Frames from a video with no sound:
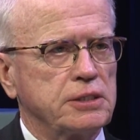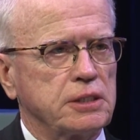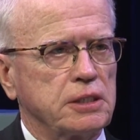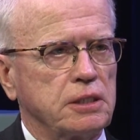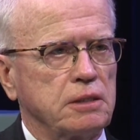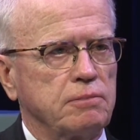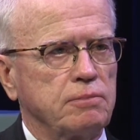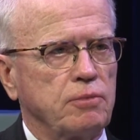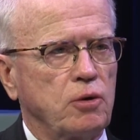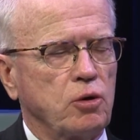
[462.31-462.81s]

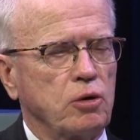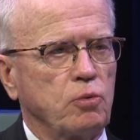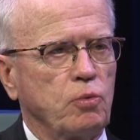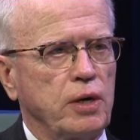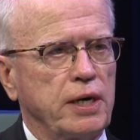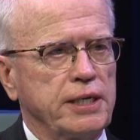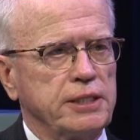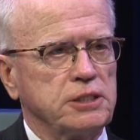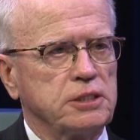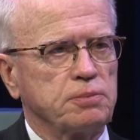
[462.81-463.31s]
more
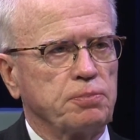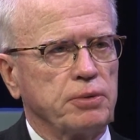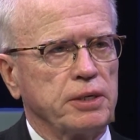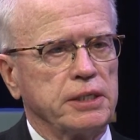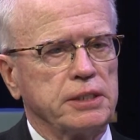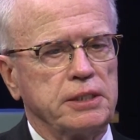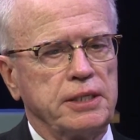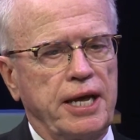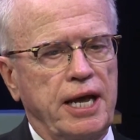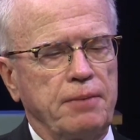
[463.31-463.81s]

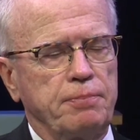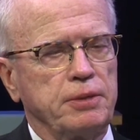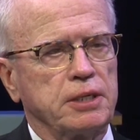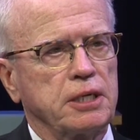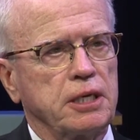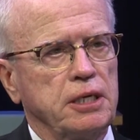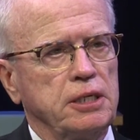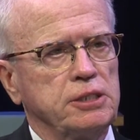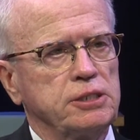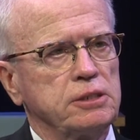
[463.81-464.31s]
widespread
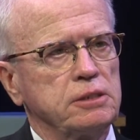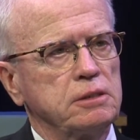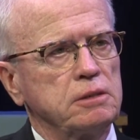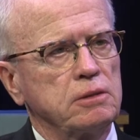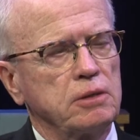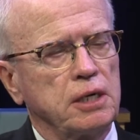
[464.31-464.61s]
application?